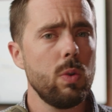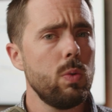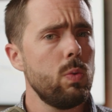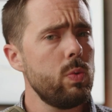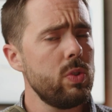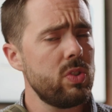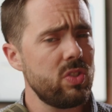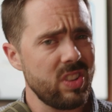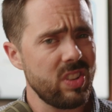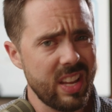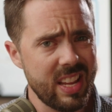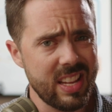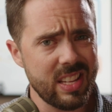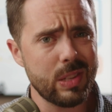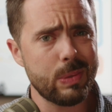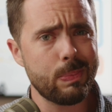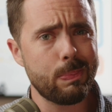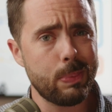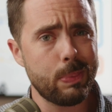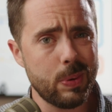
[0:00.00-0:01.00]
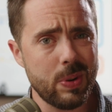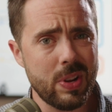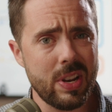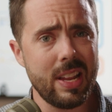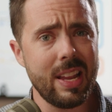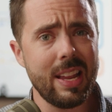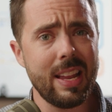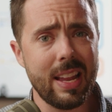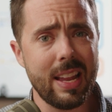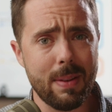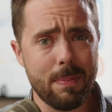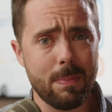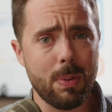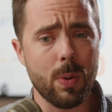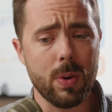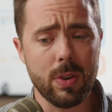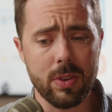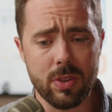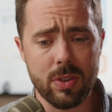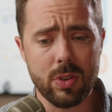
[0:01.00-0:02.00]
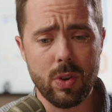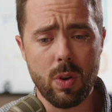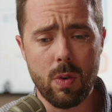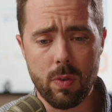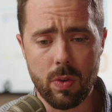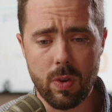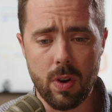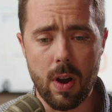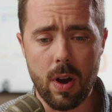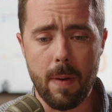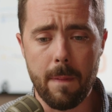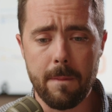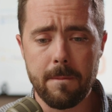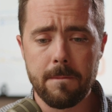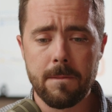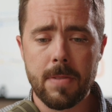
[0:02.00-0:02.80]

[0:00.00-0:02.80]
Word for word: which is pretty important overall.